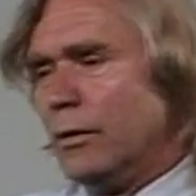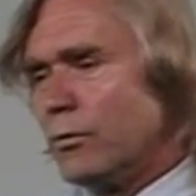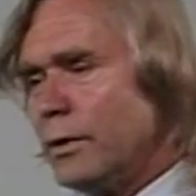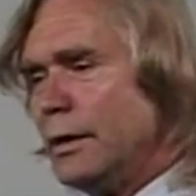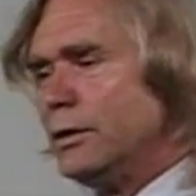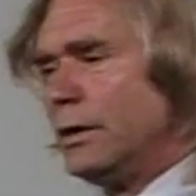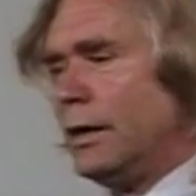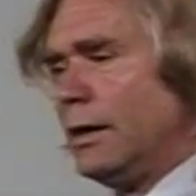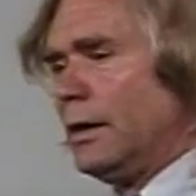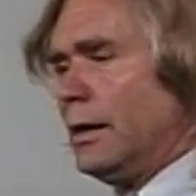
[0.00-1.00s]

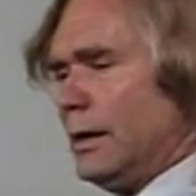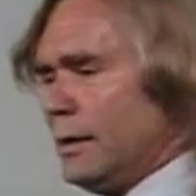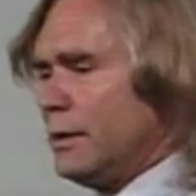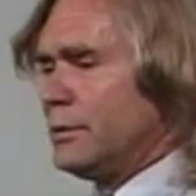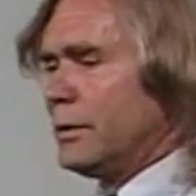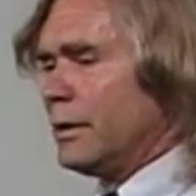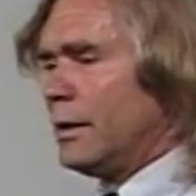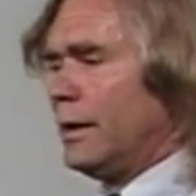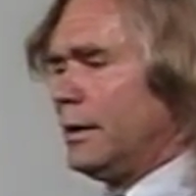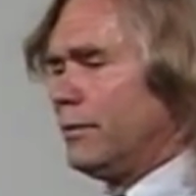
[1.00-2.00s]
Reasoning is the
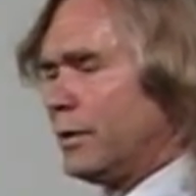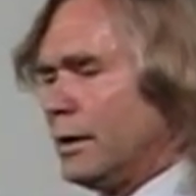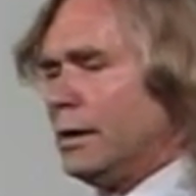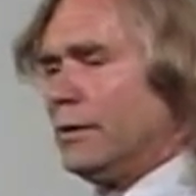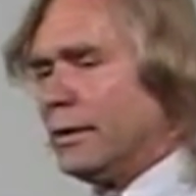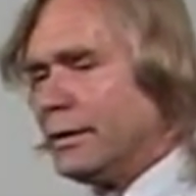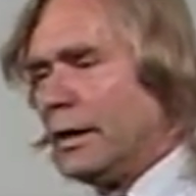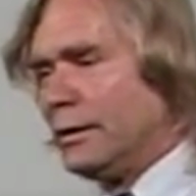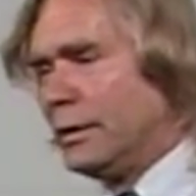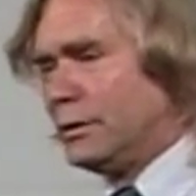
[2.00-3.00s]
kind of thinking that
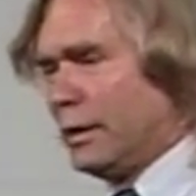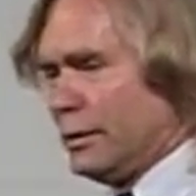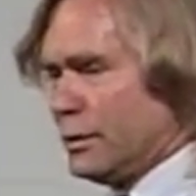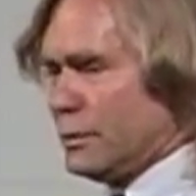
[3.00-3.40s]
does assess